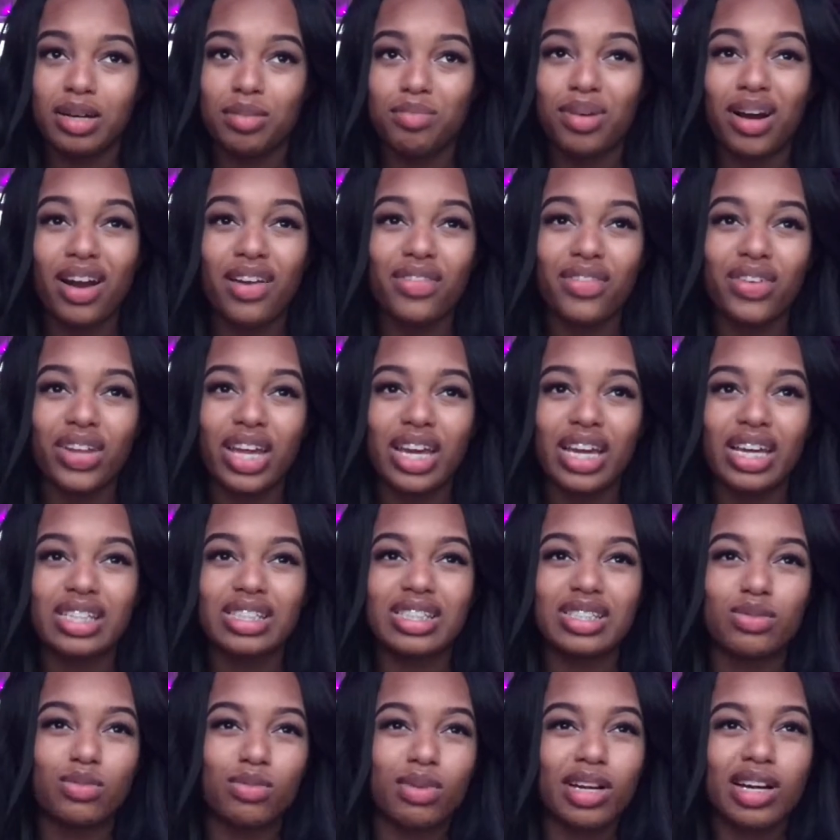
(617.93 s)
but I feel like
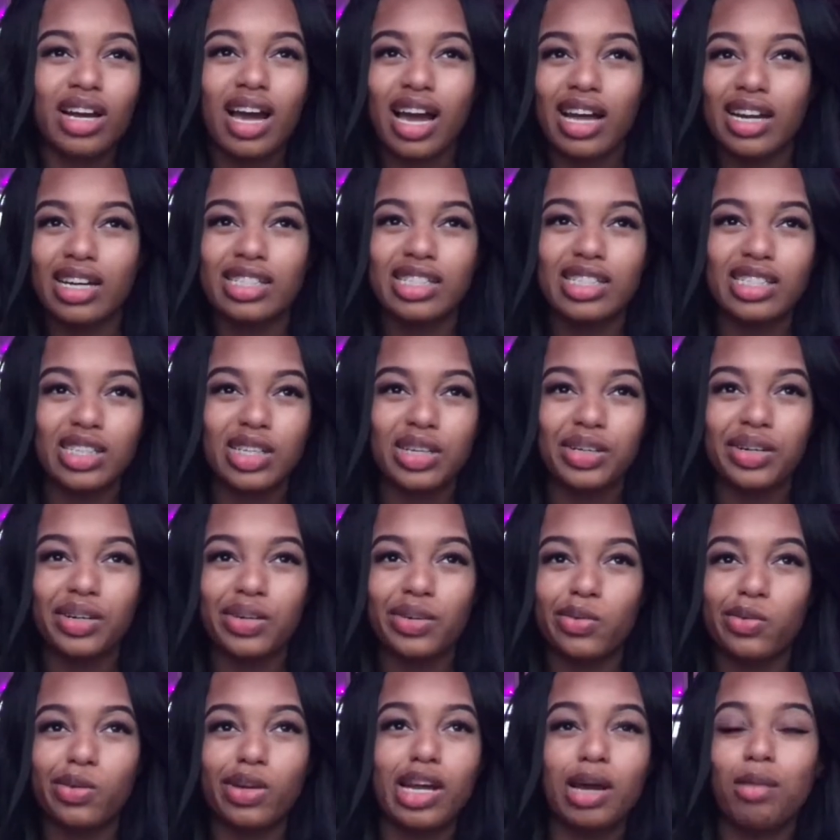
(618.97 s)
we're coming
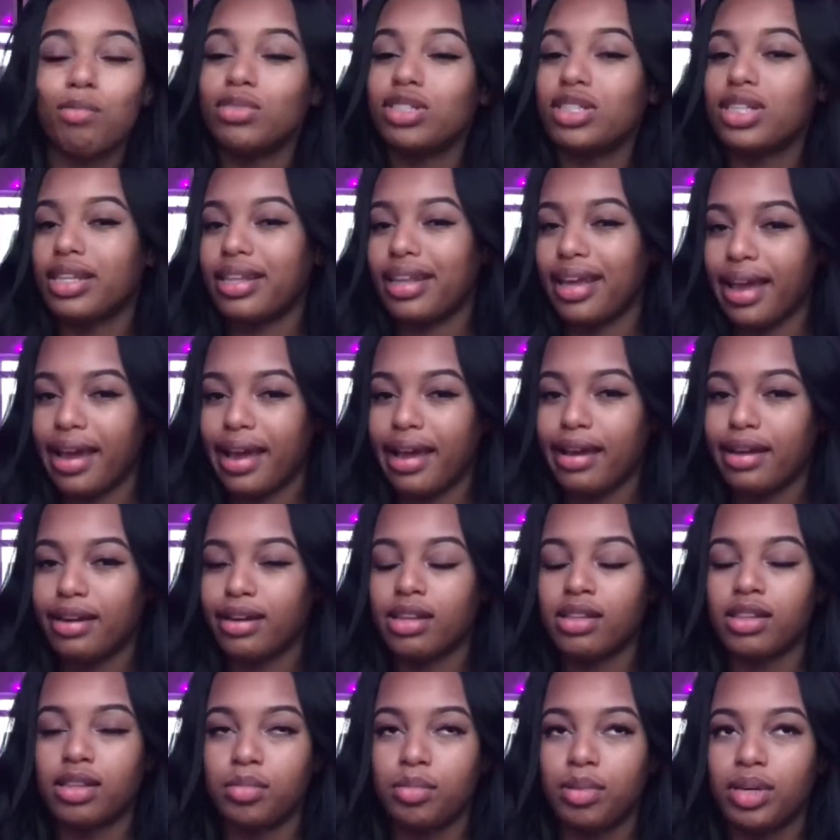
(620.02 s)
to the end
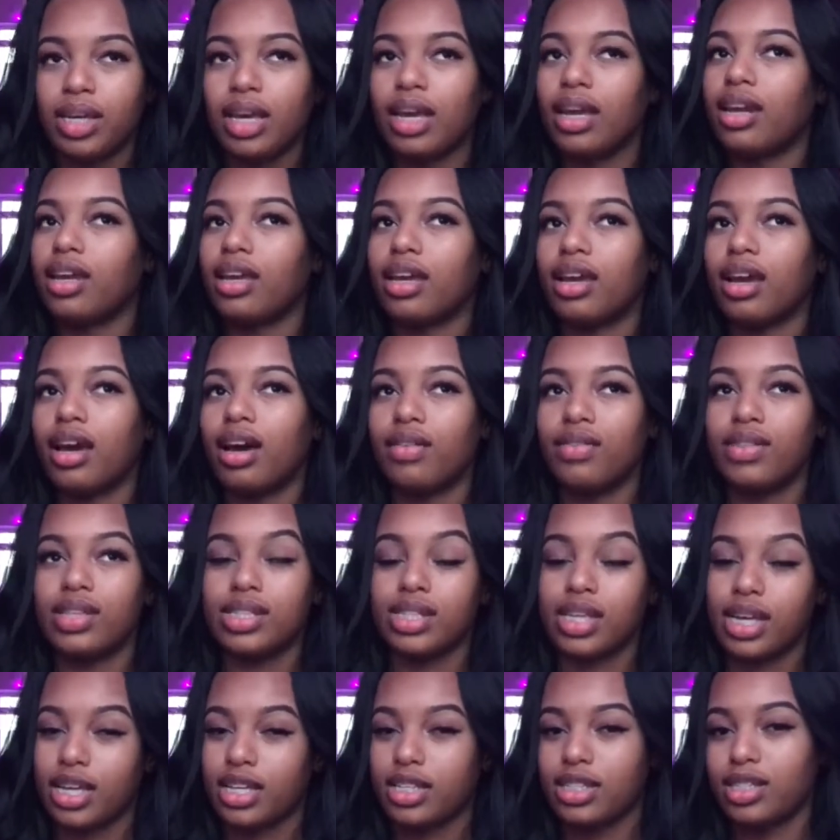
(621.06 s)
of the beginning of the
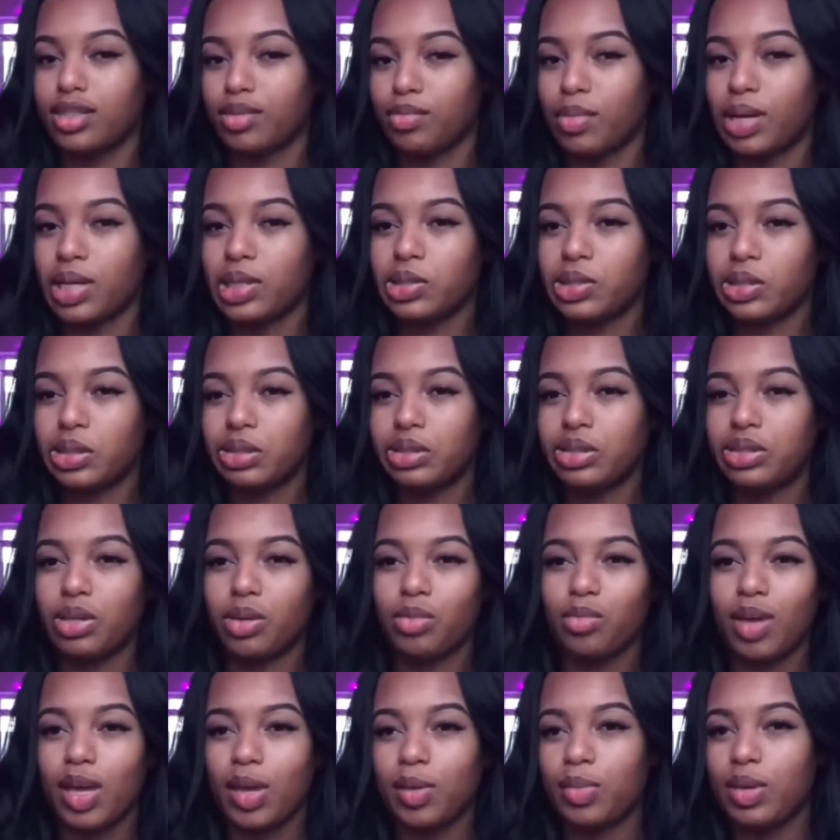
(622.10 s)
second semester, so
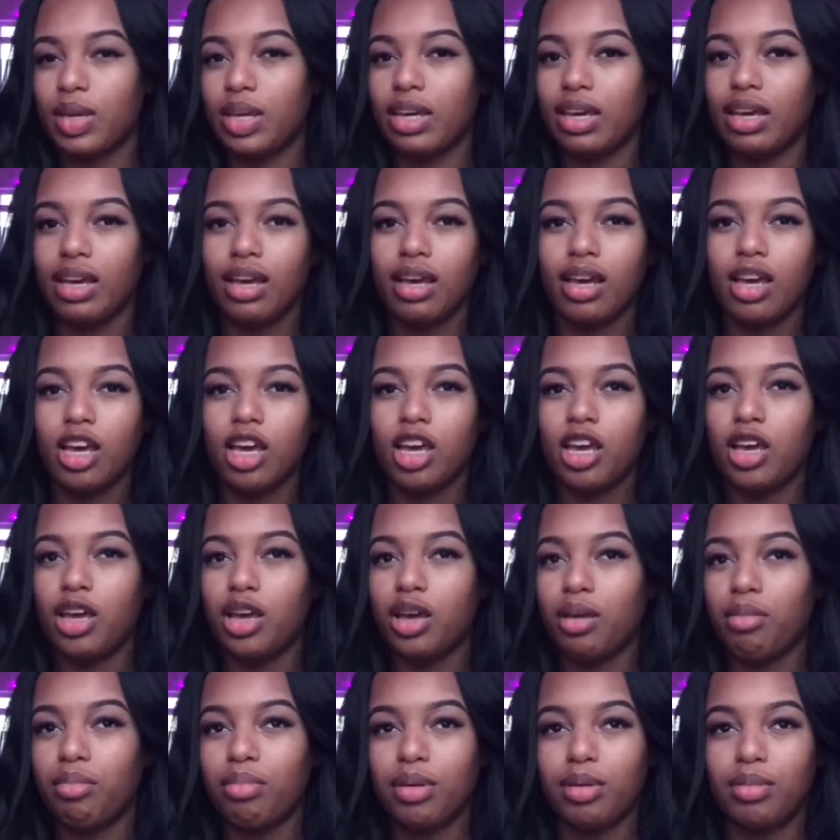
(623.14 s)
maybe
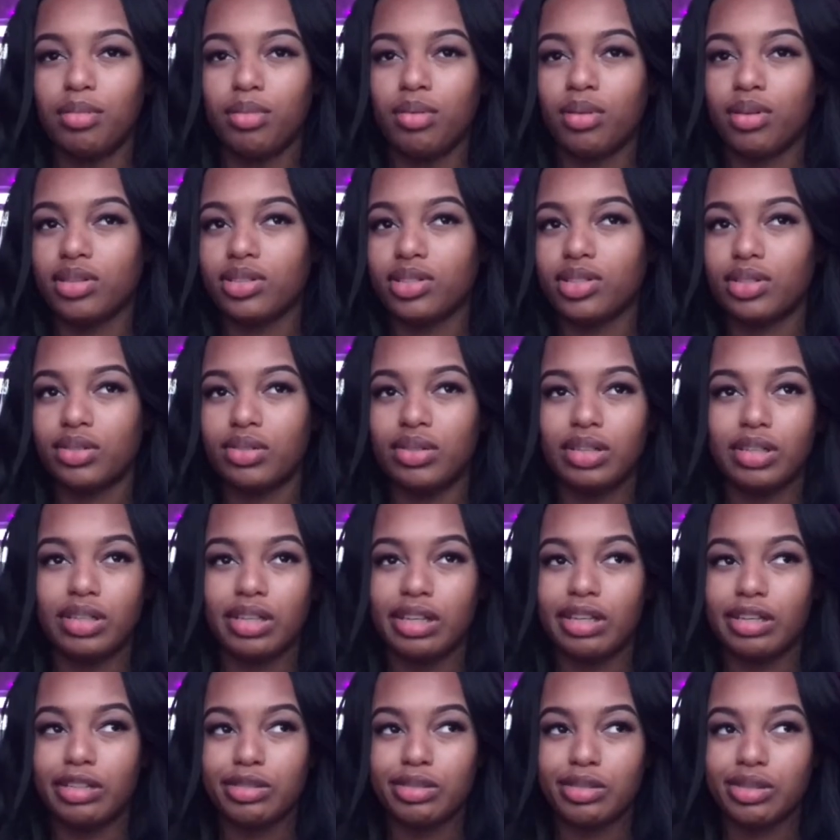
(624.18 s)
people are still
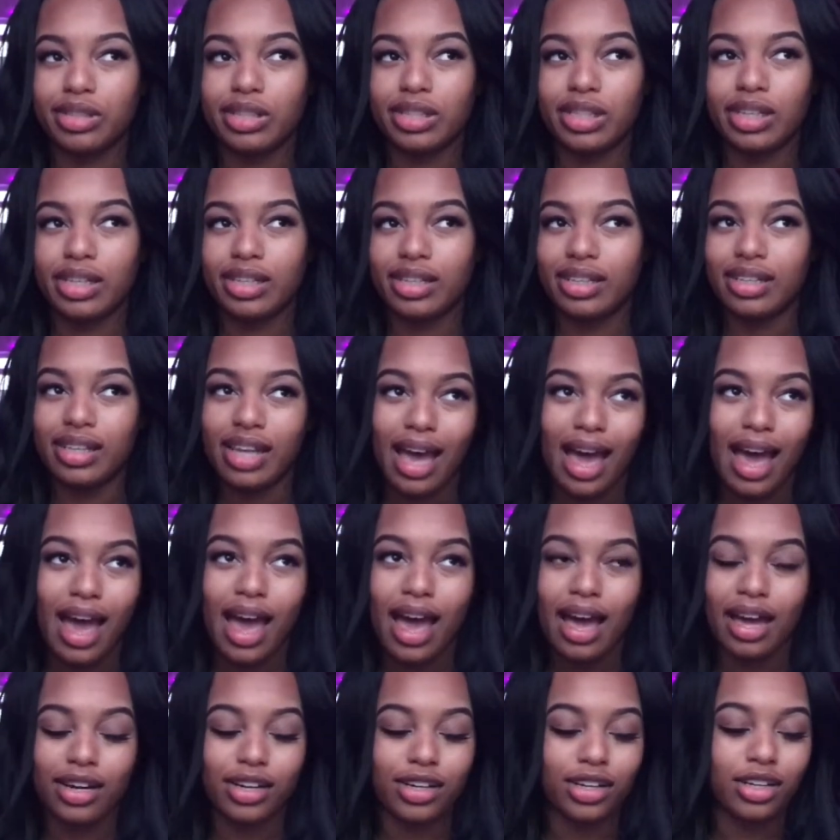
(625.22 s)
interested in
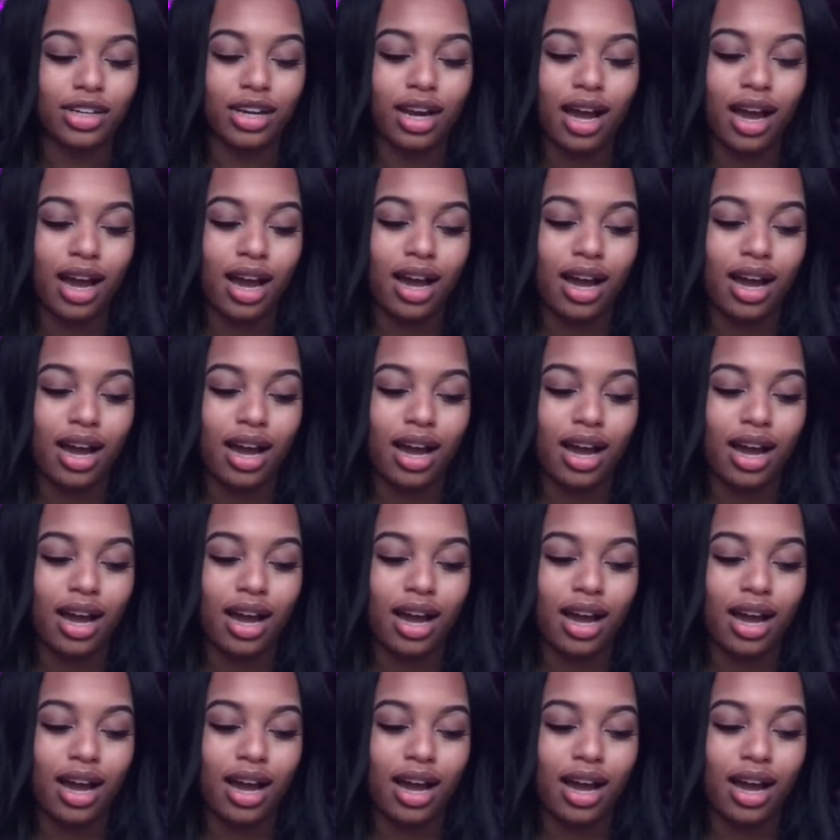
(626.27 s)
that, or